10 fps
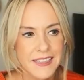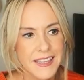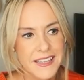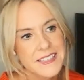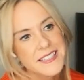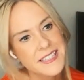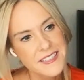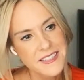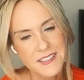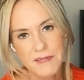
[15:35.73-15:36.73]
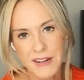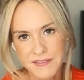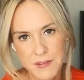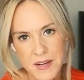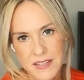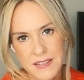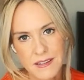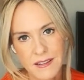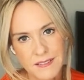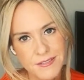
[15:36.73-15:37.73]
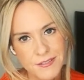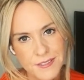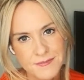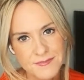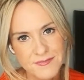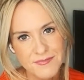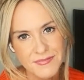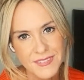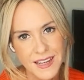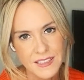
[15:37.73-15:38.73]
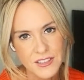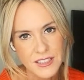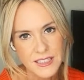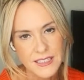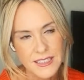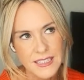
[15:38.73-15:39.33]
think it's easier to write for myself, actually.